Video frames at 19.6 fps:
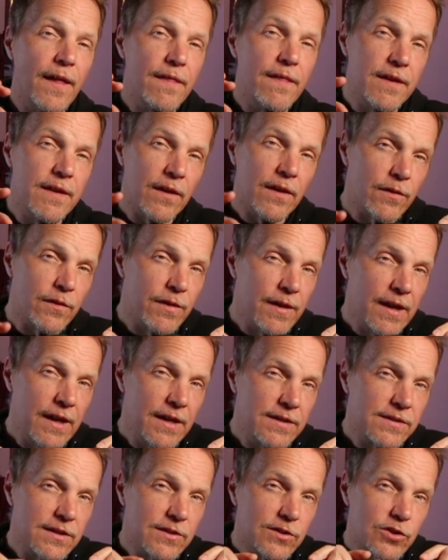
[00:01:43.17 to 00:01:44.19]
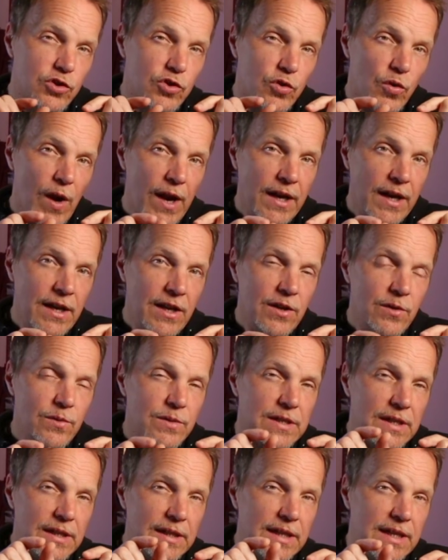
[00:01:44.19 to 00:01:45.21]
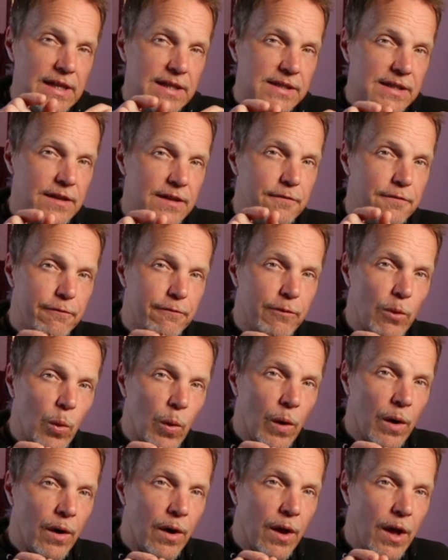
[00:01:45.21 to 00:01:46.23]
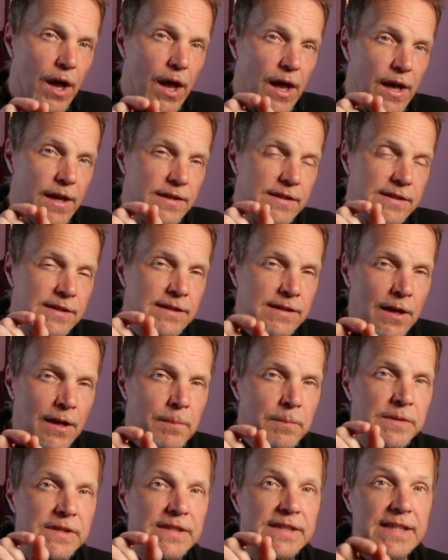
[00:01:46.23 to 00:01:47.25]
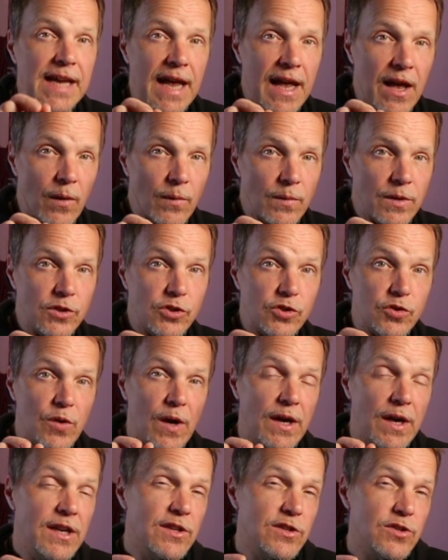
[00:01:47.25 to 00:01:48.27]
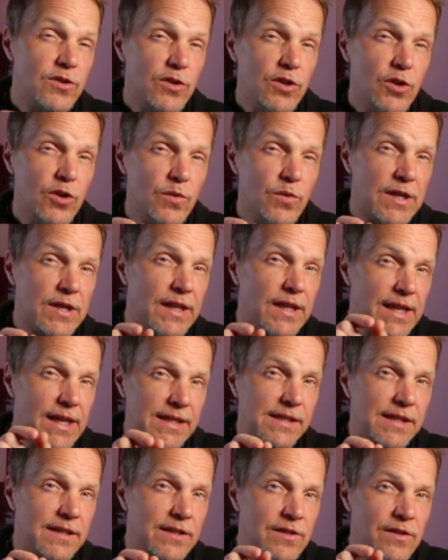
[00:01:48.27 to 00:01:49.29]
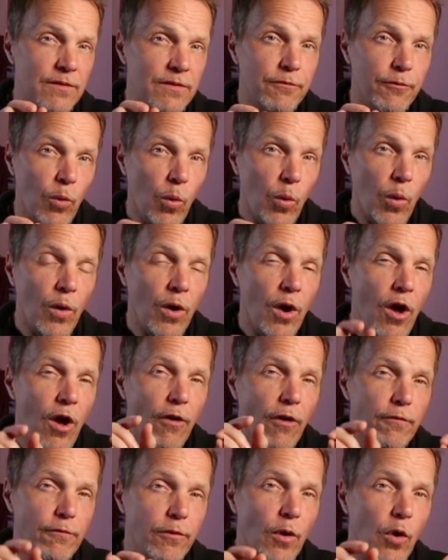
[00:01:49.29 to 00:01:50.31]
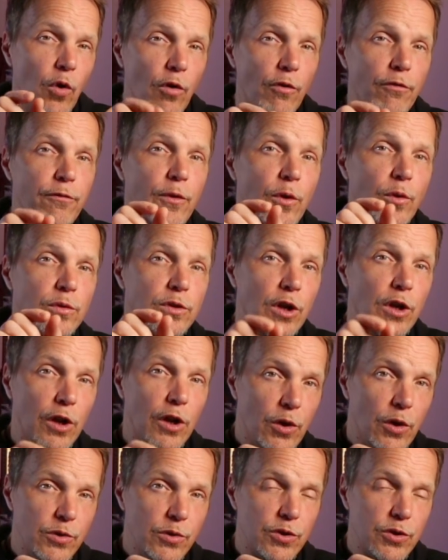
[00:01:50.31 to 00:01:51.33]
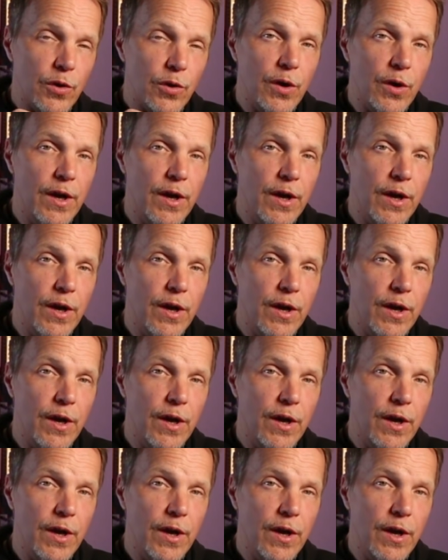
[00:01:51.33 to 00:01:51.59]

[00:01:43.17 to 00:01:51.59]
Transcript: The other thing is it's training you to listen for some sound. It's training you to listen for vocal fold closure.